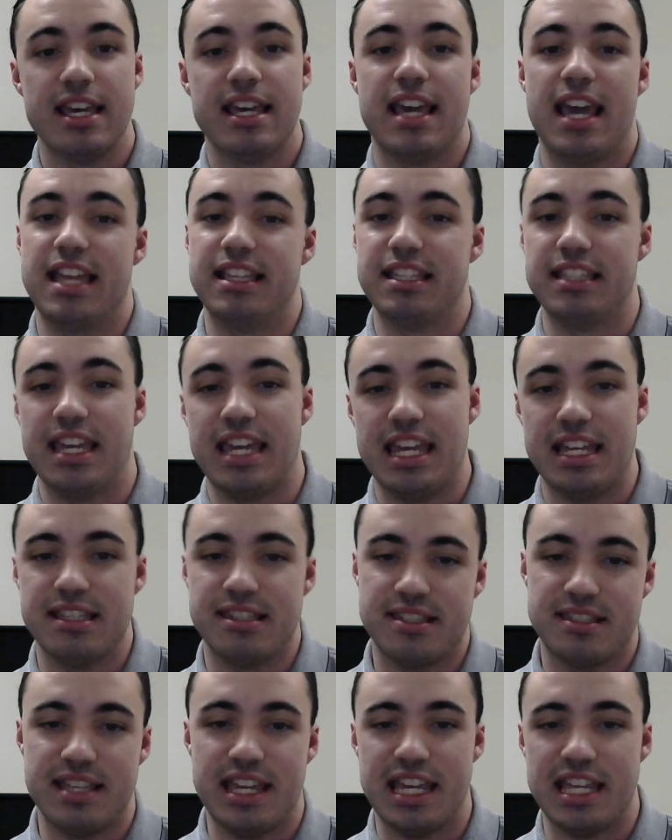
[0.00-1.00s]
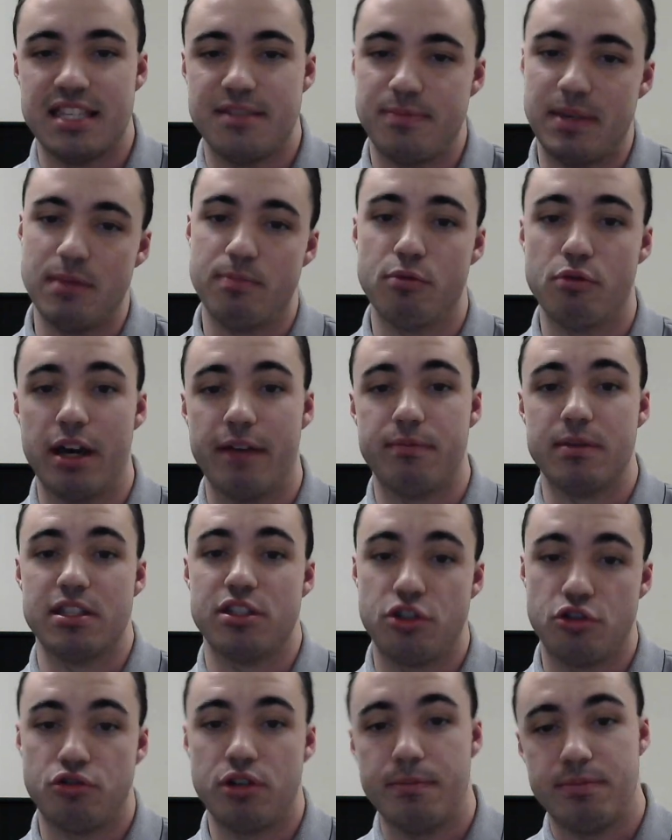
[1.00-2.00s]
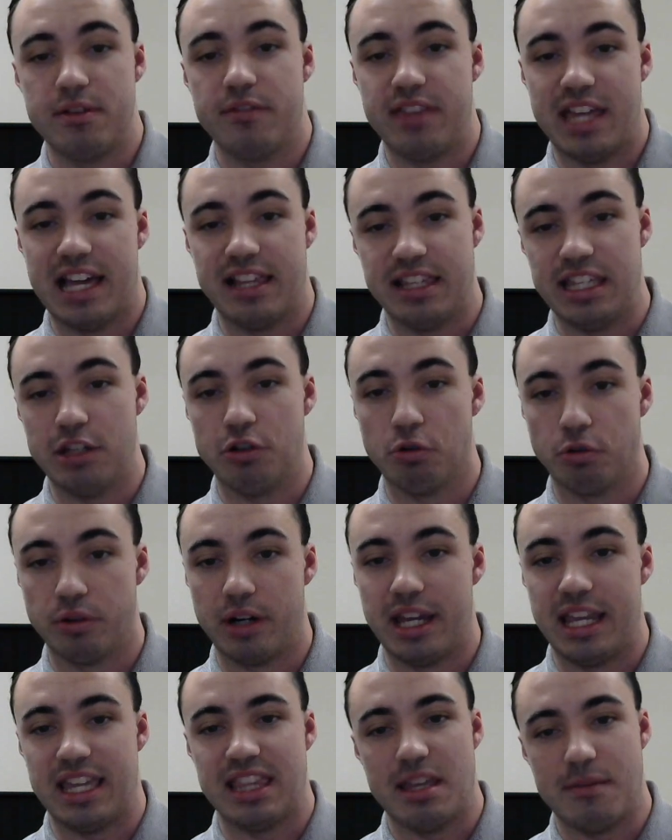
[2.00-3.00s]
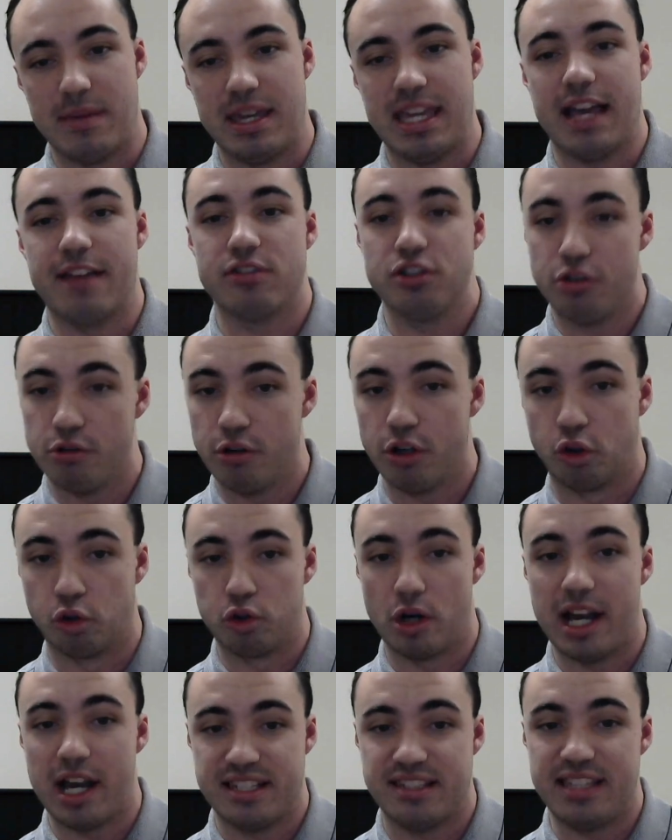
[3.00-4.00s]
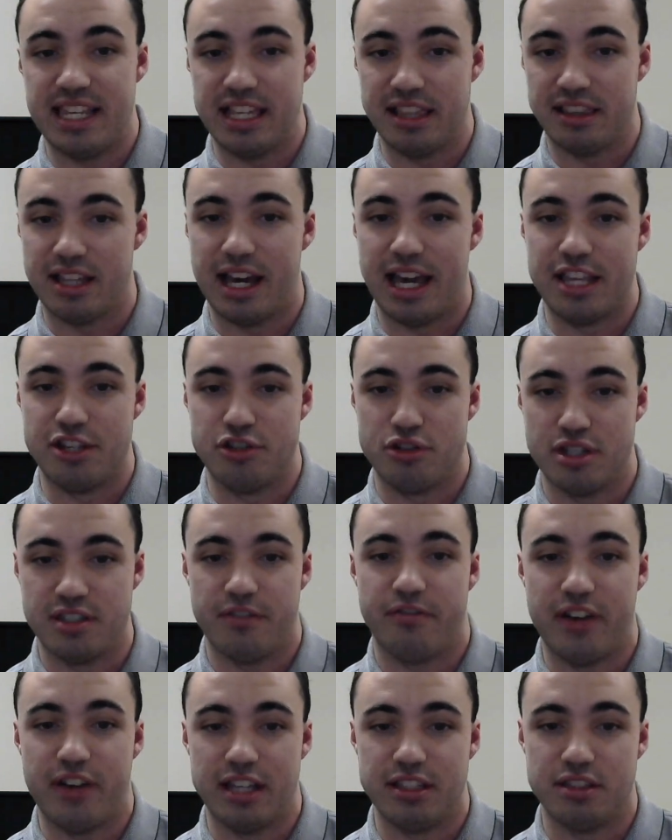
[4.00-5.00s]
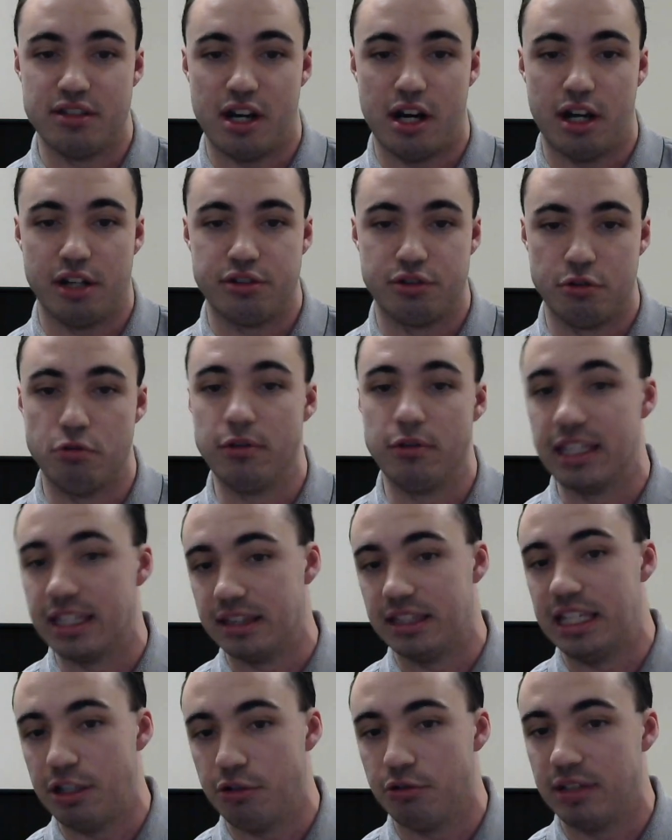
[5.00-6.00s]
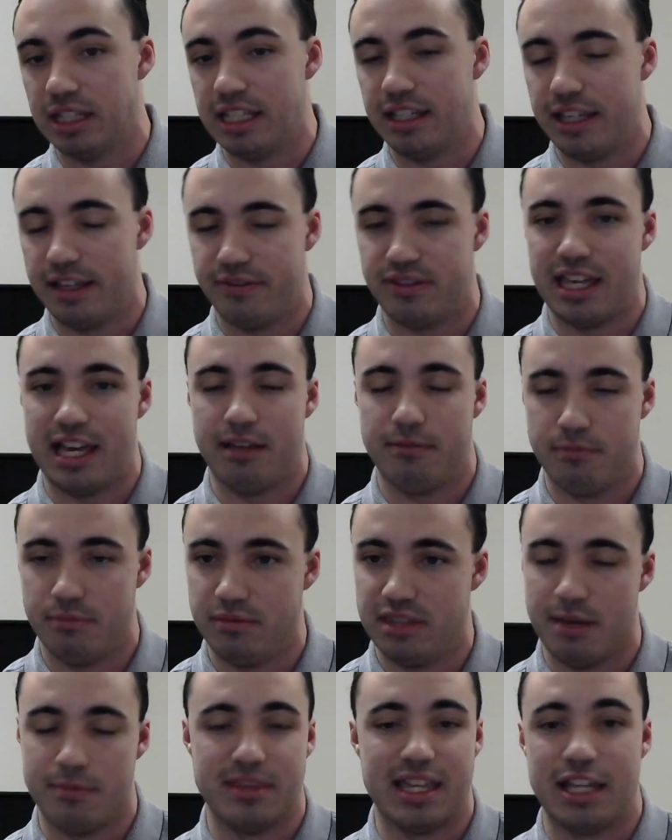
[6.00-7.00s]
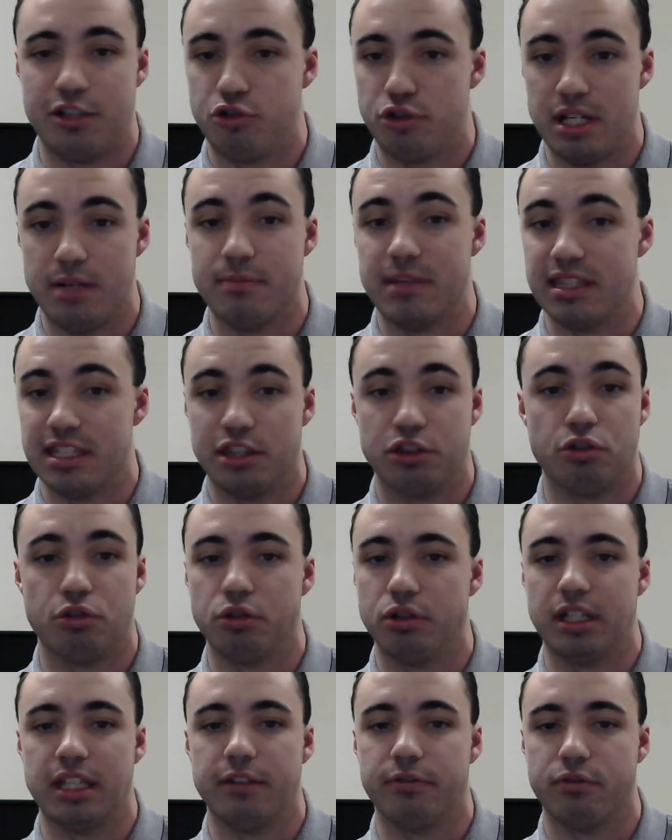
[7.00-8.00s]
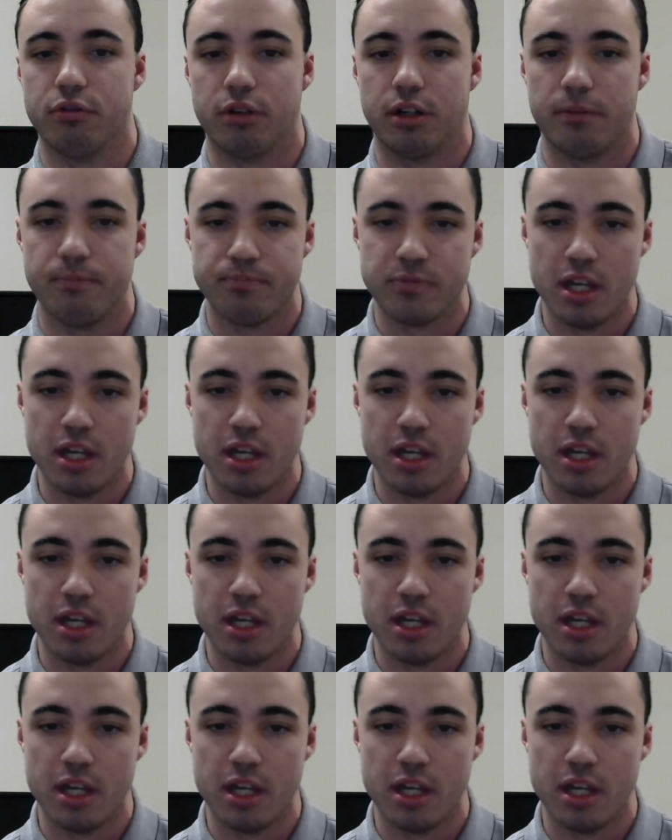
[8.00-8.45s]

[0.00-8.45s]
And in 8 states, people have been stripped of that legal right, and they may have to go across state lines just to find a doctor who can legally give them that treatment that they're looking for.